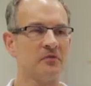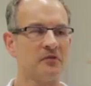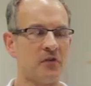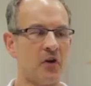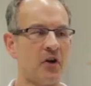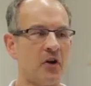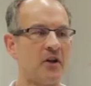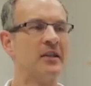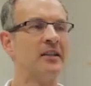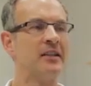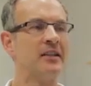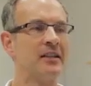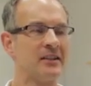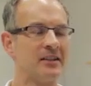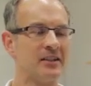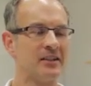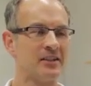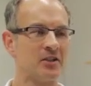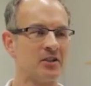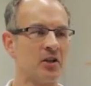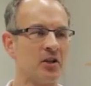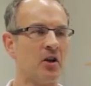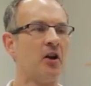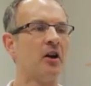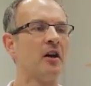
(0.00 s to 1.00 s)
finding
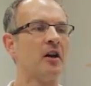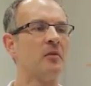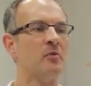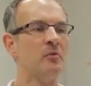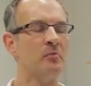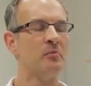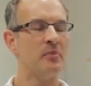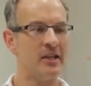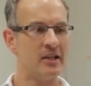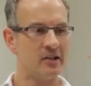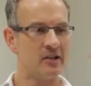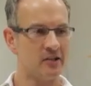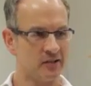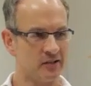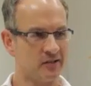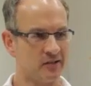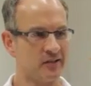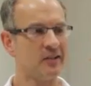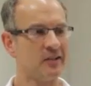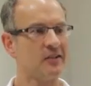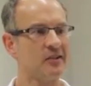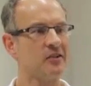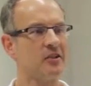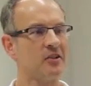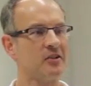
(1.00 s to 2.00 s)
the time and being
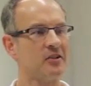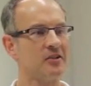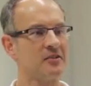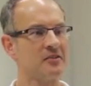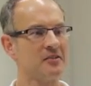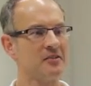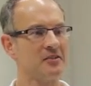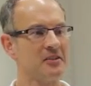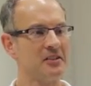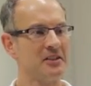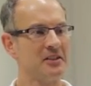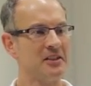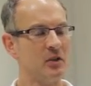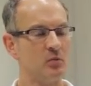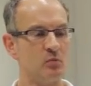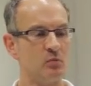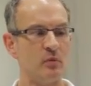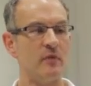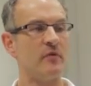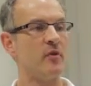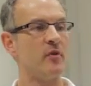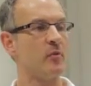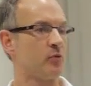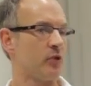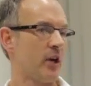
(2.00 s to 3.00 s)
consistent
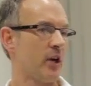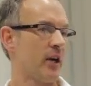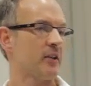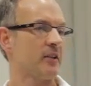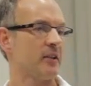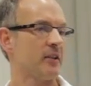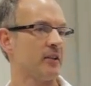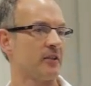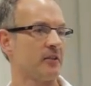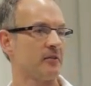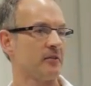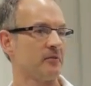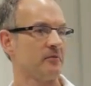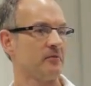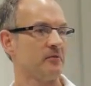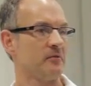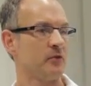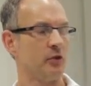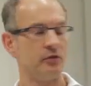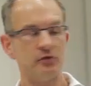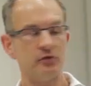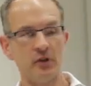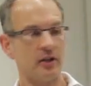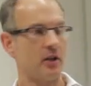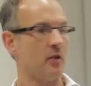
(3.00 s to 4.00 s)
with the practice.
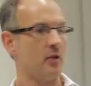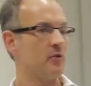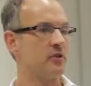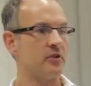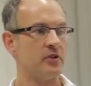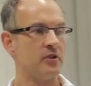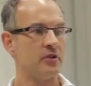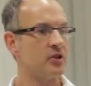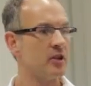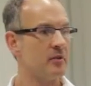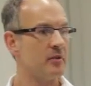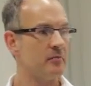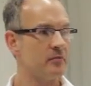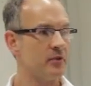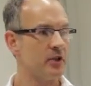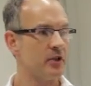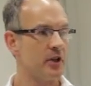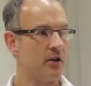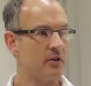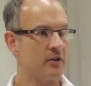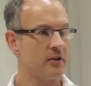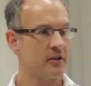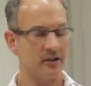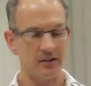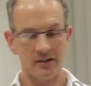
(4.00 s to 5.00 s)
Just like going to the gym.
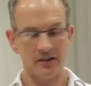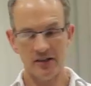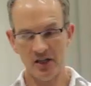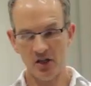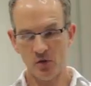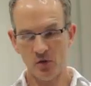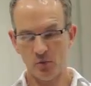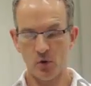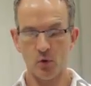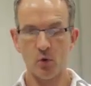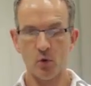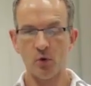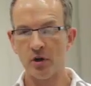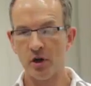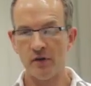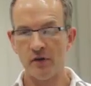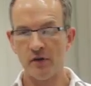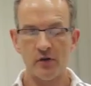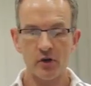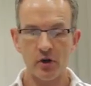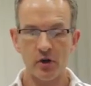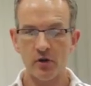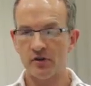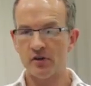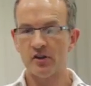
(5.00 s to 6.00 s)
We all know
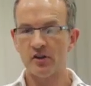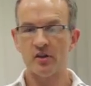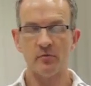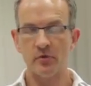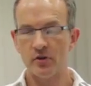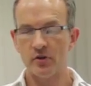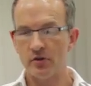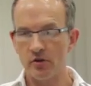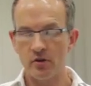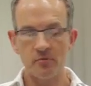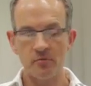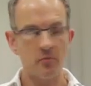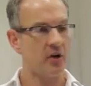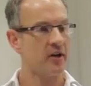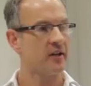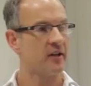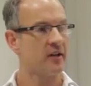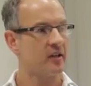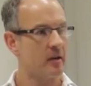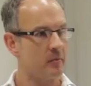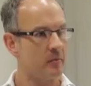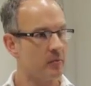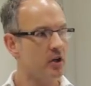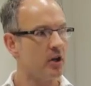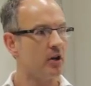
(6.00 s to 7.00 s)
if you go to the gym and you do your
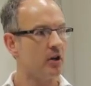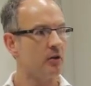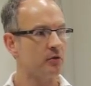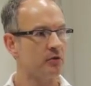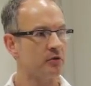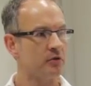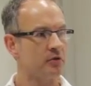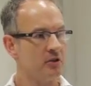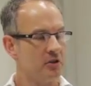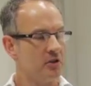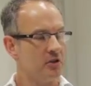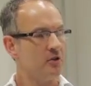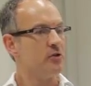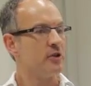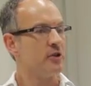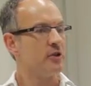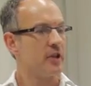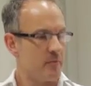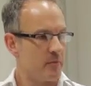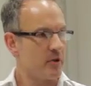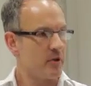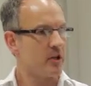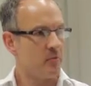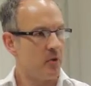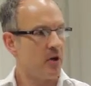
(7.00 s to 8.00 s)
bicep curls, you
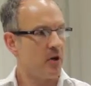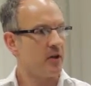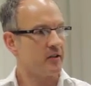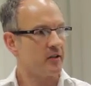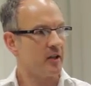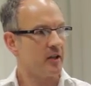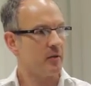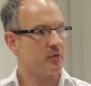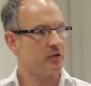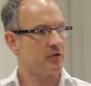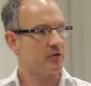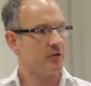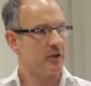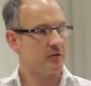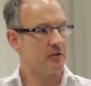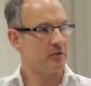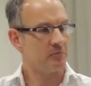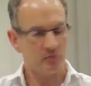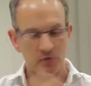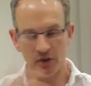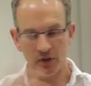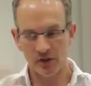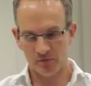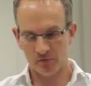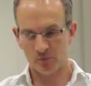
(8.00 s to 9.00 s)
get bigger biceps.
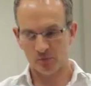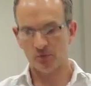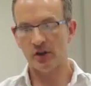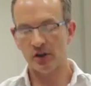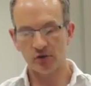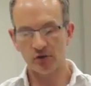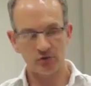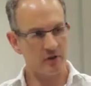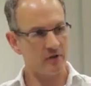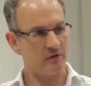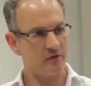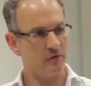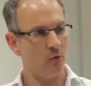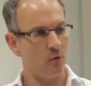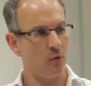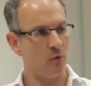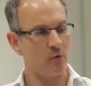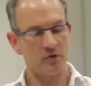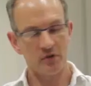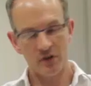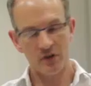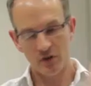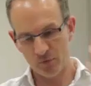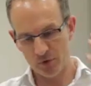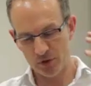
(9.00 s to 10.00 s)
It's pretty
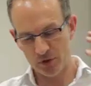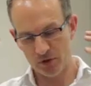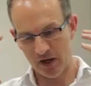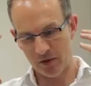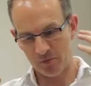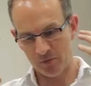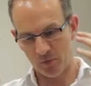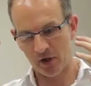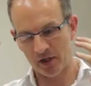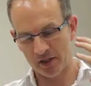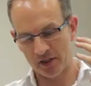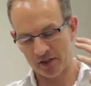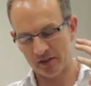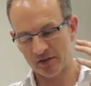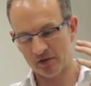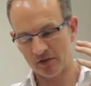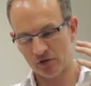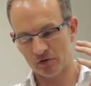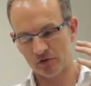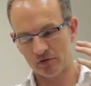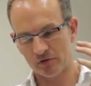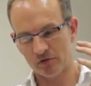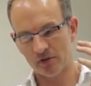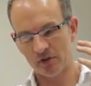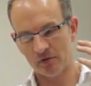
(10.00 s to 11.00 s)
straightforward. If we do our
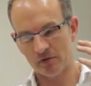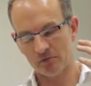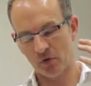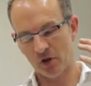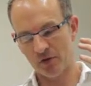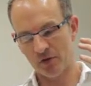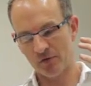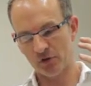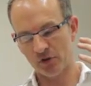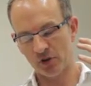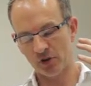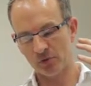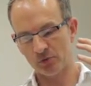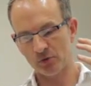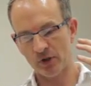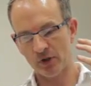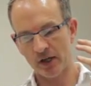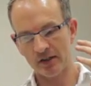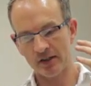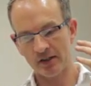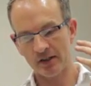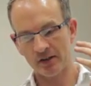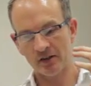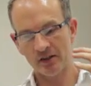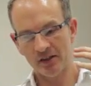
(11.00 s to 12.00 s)
mindfulness
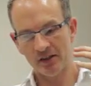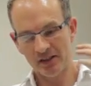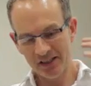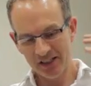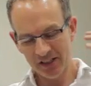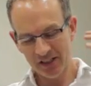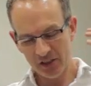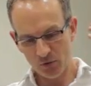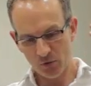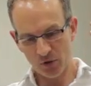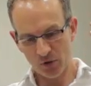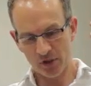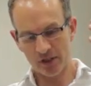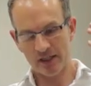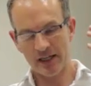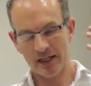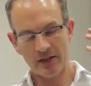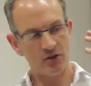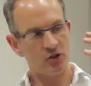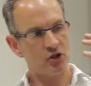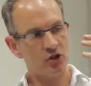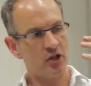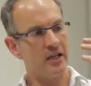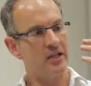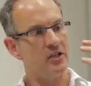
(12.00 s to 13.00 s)
practice, you're going to
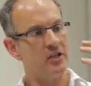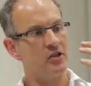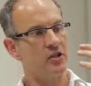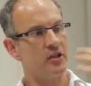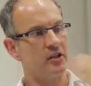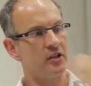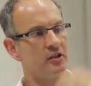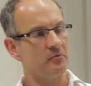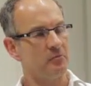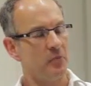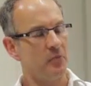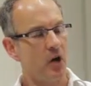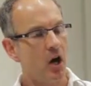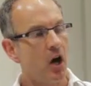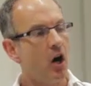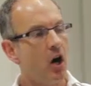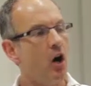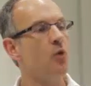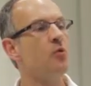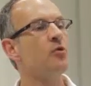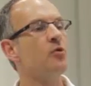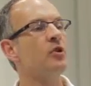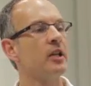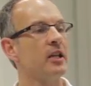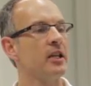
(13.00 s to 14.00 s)
get the changes, but
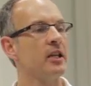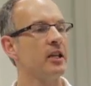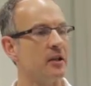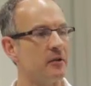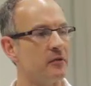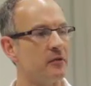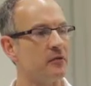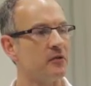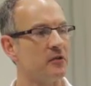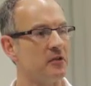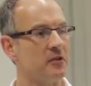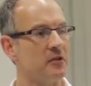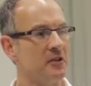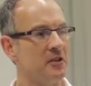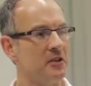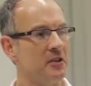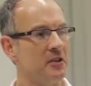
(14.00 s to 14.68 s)
only if